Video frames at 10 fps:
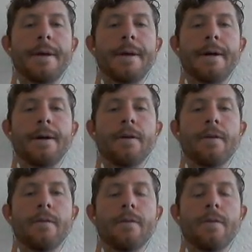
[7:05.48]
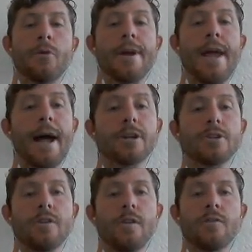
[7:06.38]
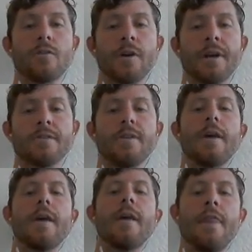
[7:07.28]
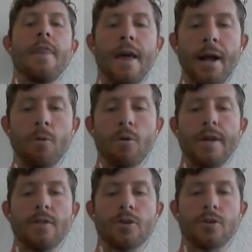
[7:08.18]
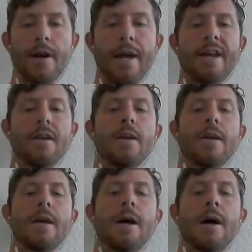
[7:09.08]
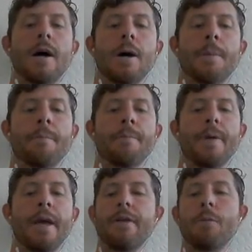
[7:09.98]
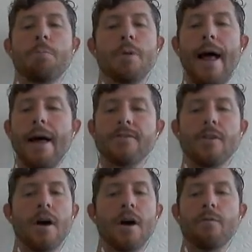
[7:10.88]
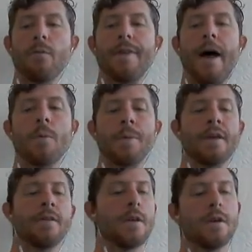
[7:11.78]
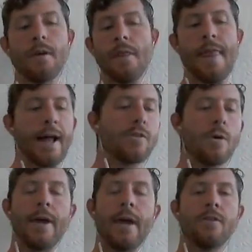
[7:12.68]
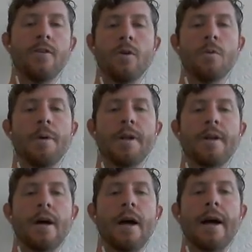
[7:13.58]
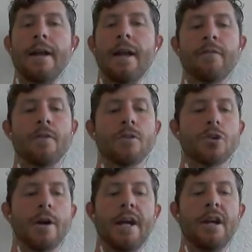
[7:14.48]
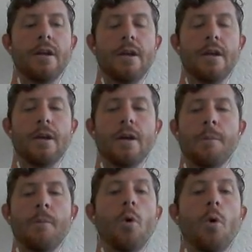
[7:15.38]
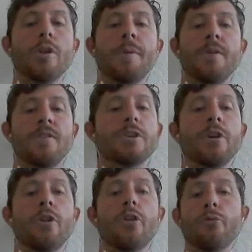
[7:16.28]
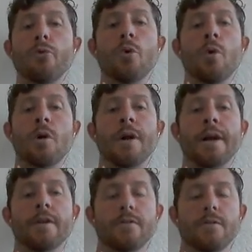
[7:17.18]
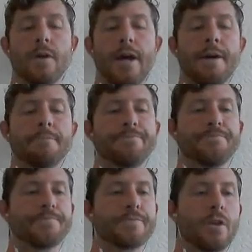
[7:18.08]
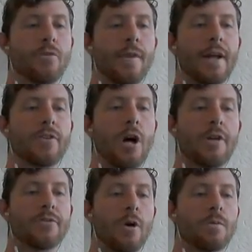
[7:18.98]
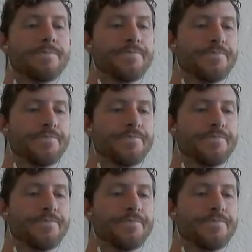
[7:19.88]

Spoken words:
the reaction to this earnings, then I will take the trade. And if it blasts off without me, that's okay too. But I never trade, hold a position through earnings. Okay, so that's Costco.